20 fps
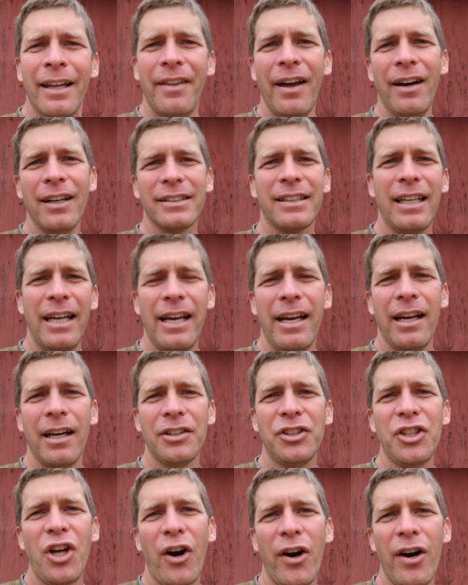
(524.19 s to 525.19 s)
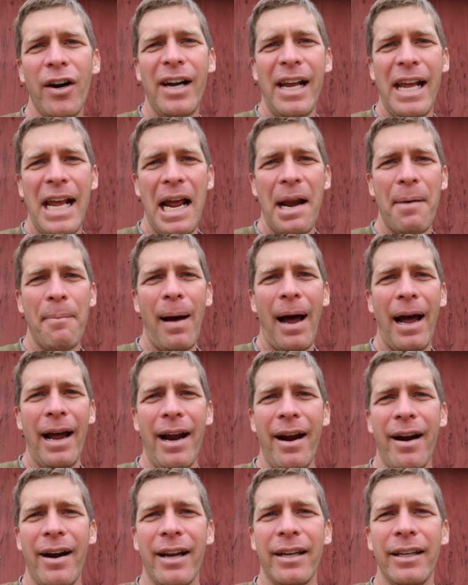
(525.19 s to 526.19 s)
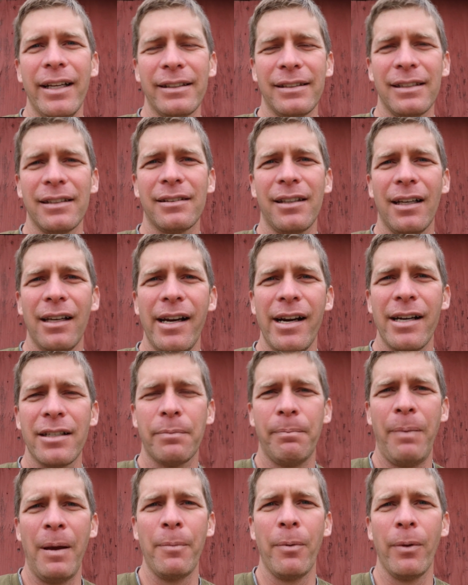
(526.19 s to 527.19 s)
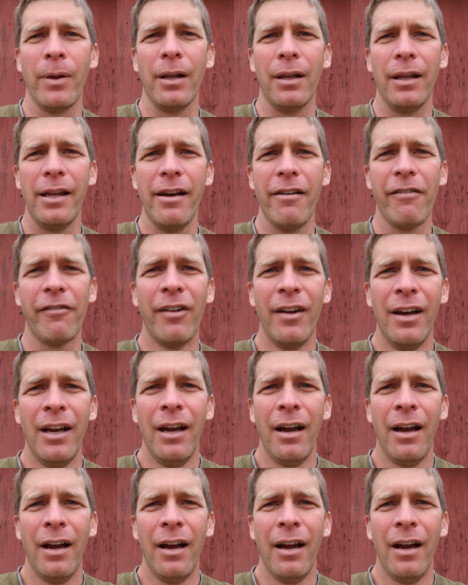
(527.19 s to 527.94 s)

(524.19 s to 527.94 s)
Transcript: There's a attorney in my area, and this is hilarious, people that live